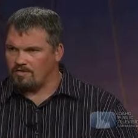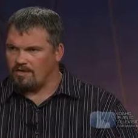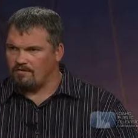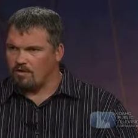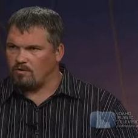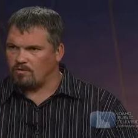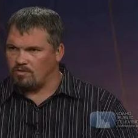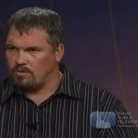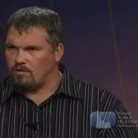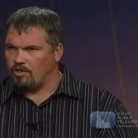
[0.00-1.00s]
that I've coached,
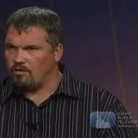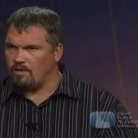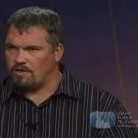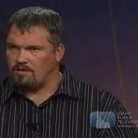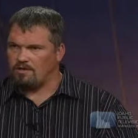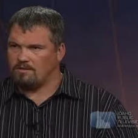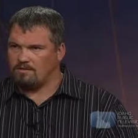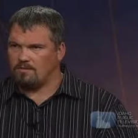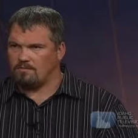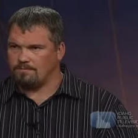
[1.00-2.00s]
you know, a unit.
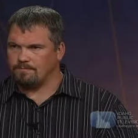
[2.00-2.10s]
So